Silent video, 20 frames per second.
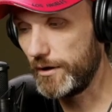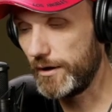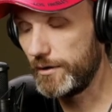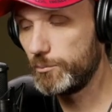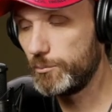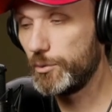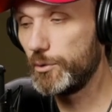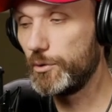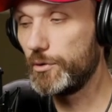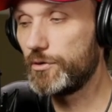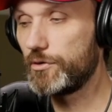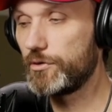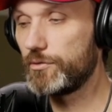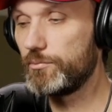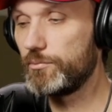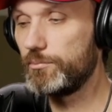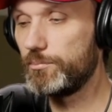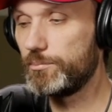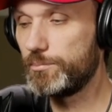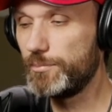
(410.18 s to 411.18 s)
inputs,
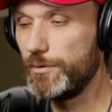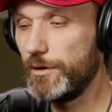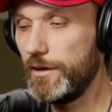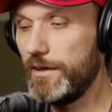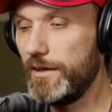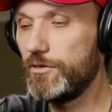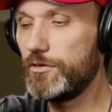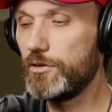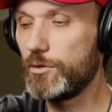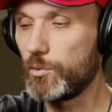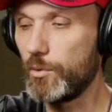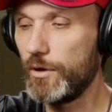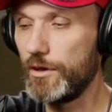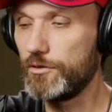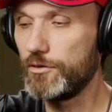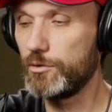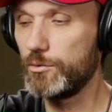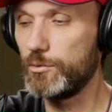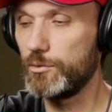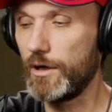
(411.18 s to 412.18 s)
easier way
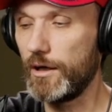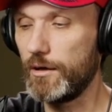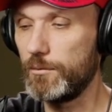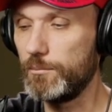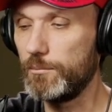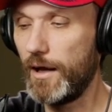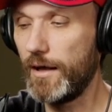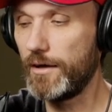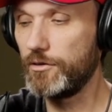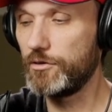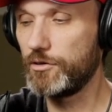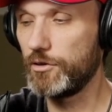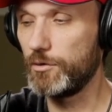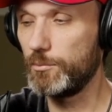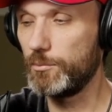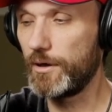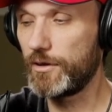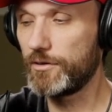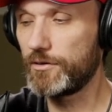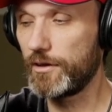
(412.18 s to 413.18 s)
to kind of manage your
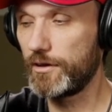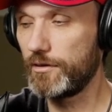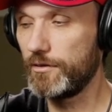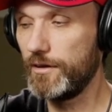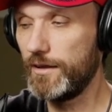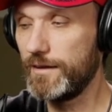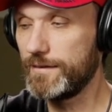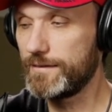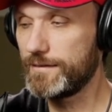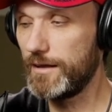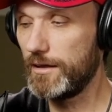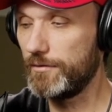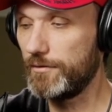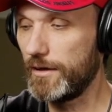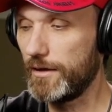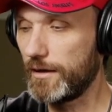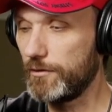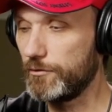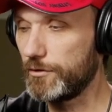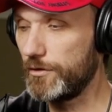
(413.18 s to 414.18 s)
mixing and all that stuff.
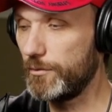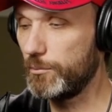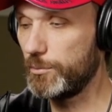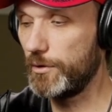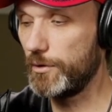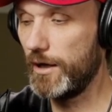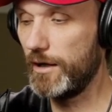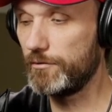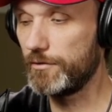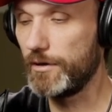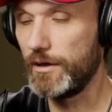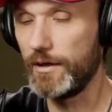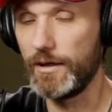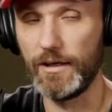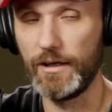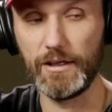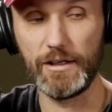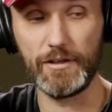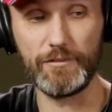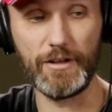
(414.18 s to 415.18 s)
Like, for example, have
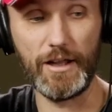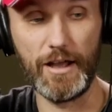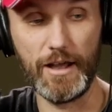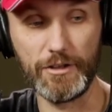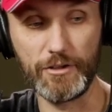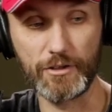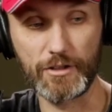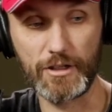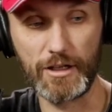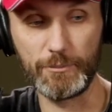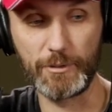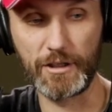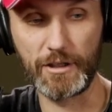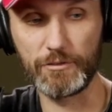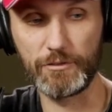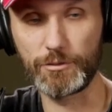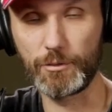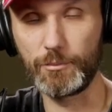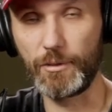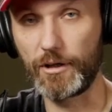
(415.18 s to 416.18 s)
even audio coming in
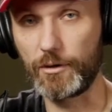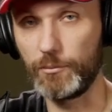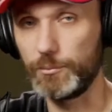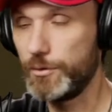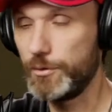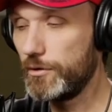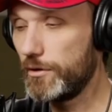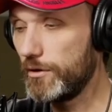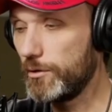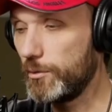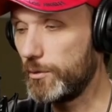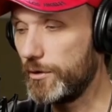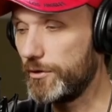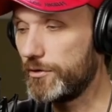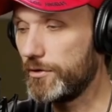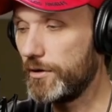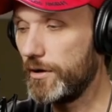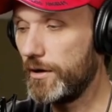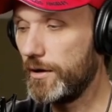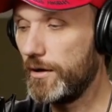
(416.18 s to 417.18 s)
from my computer,
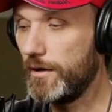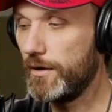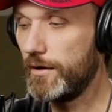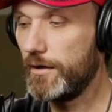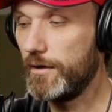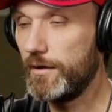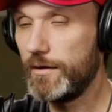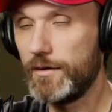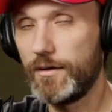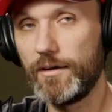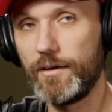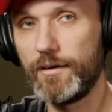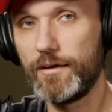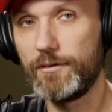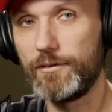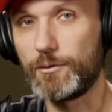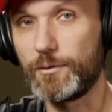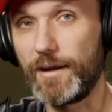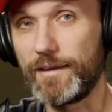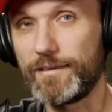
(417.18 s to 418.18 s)
which
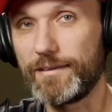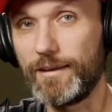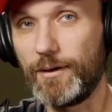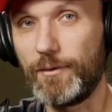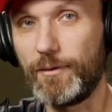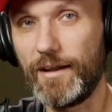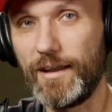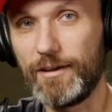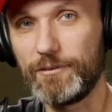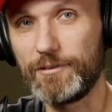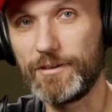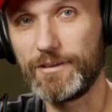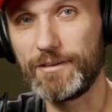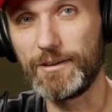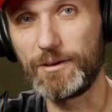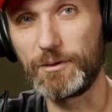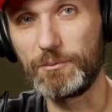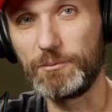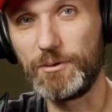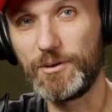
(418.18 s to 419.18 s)
right now I have this
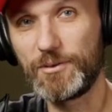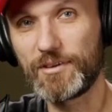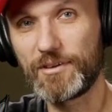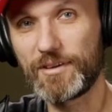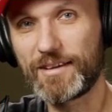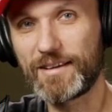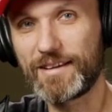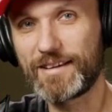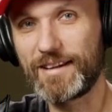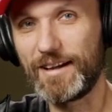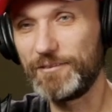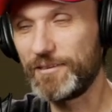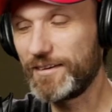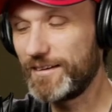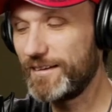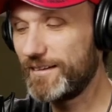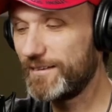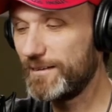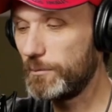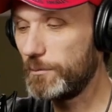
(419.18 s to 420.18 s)
little music coming
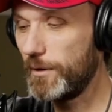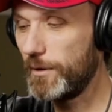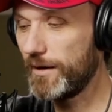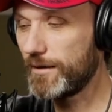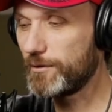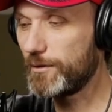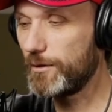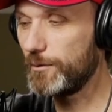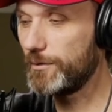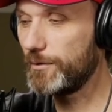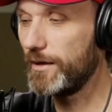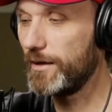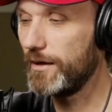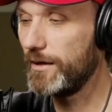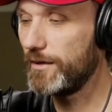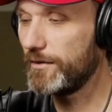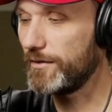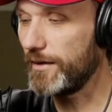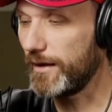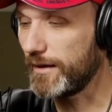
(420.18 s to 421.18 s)
there in the background.
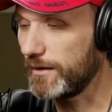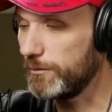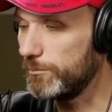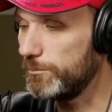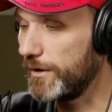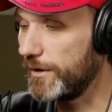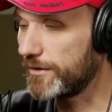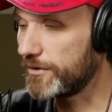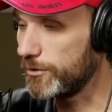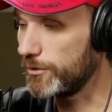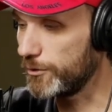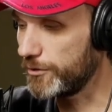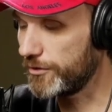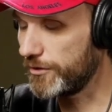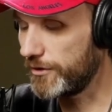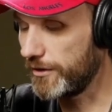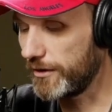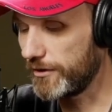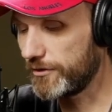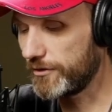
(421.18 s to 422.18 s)
So I can mix those
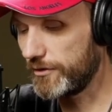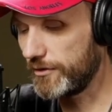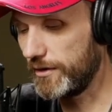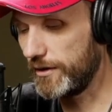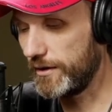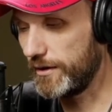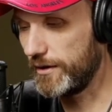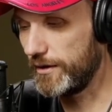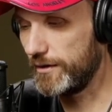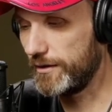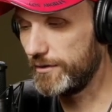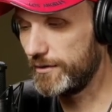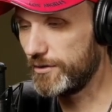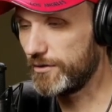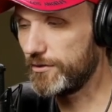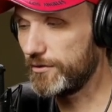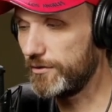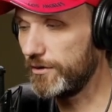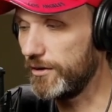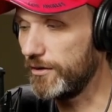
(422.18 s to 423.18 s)
things uh,
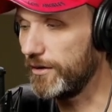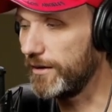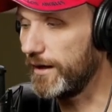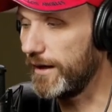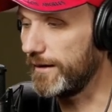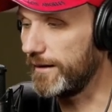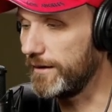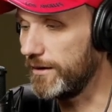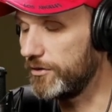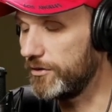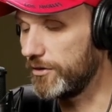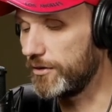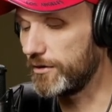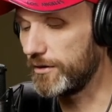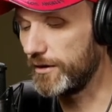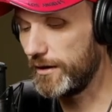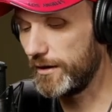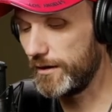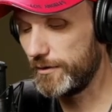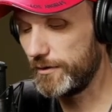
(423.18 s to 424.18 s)
just, you know, a lot easier
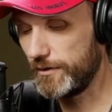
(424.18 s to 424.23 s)
uh,